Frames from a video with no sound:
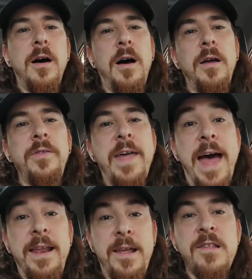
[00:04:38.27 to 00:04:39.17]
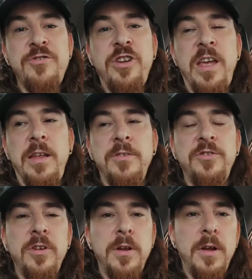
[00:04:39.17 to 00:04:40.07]
that
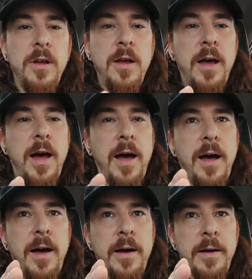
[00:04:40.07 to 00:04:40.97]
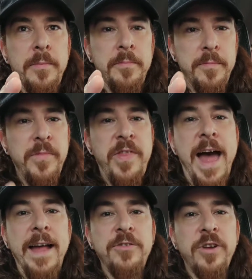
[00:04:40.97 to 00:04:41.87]
exchange
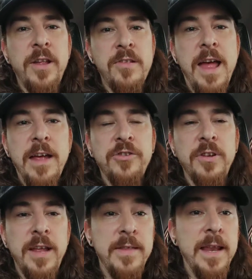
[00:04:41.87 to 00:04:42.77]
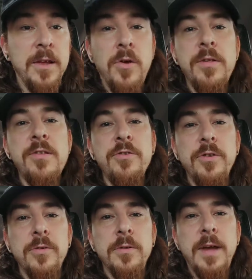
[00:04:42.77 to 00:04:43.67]
that transaction, and then it goes
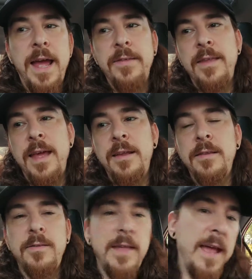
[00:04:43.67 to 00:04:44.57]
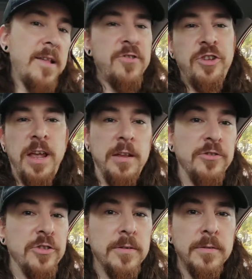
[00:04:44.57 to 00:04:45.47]
through. And then they
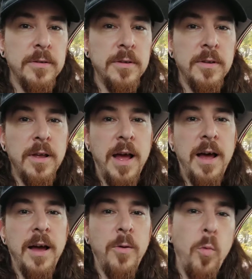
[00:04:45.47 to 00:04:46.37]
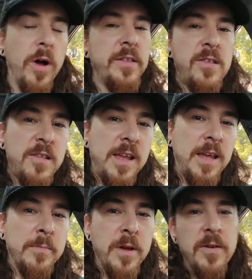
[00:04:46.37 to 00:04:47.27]
exchange one
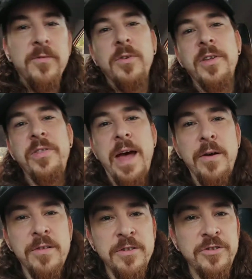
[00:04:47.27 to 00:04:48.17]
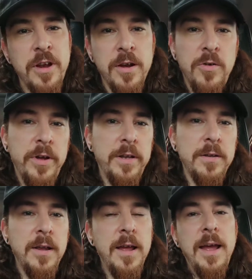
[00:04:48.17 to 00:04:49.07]
STEEM for 1,000 Jercoin.
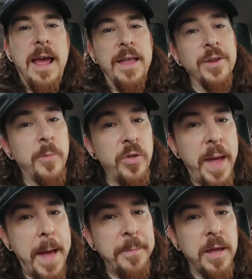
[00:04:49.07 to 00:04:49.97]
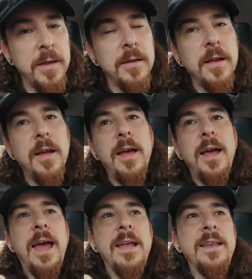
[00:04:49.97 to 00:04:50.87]
And they're both happy.
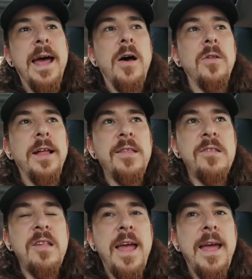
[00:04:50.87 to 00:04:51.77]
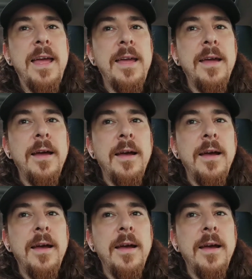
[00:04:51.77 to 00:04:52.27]
And now let's say